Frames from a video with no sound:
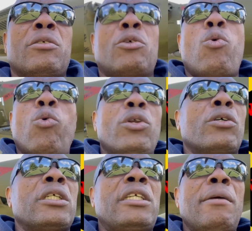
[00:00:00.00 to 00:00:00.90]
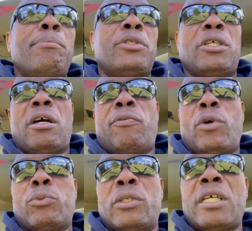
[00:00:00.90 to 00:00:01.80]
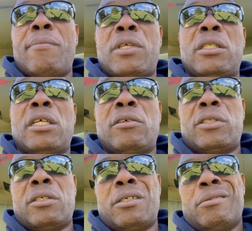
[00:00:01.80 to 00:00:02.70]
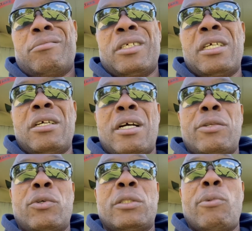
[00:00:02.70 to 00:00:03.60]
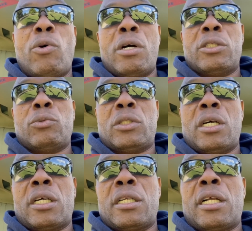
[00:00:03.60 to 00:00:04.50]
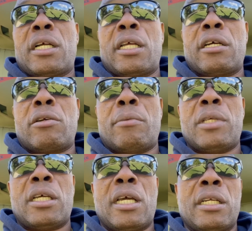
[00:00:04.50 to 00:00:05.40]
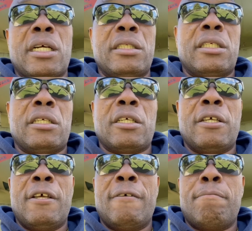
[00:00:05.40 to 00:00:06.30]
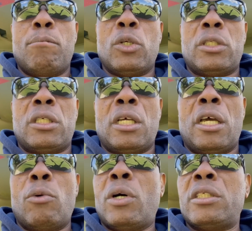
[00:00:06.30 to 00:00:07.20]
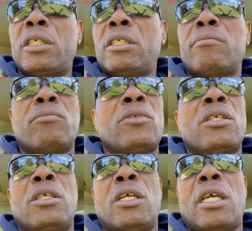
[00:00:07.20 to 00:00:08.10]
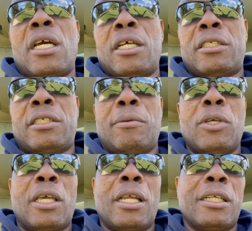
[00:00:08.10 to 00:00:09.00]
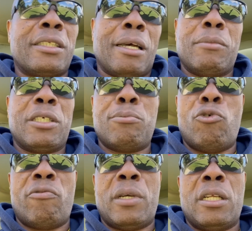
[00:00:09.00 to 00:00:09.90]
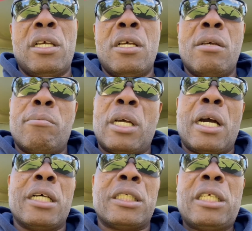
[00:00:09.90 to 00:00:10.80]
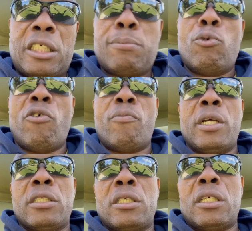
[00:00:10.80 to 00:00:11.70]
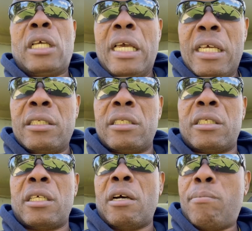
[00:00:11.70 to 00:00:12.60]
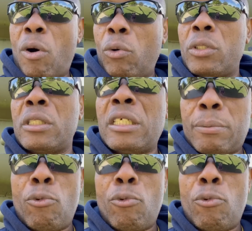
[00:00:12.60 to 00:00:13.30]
to cool down the temperature of what was happening there. So, you know, all those blow-ons we're talking all kind of crap, they can not continue. But uh, one thing, you cannot stop, you cannot stop this movement because this movement is about, this